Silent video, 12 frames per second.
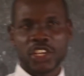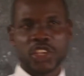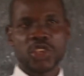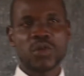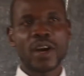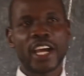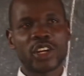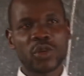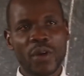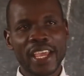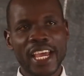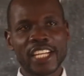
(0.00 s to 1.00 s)
you are
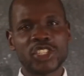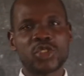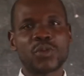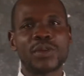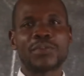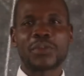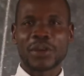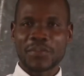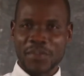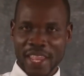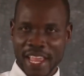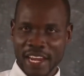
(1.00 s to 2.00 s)
required to be
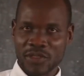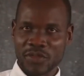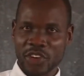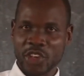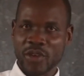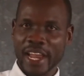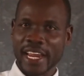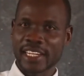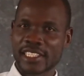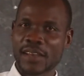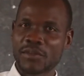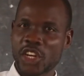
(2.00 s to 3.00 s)
prepared for your
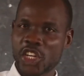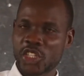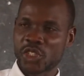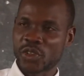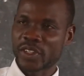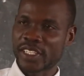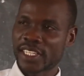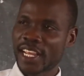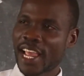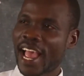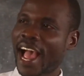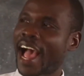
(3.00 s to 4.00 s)
examinations.
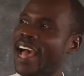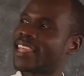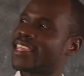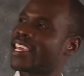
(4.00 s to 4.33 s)
And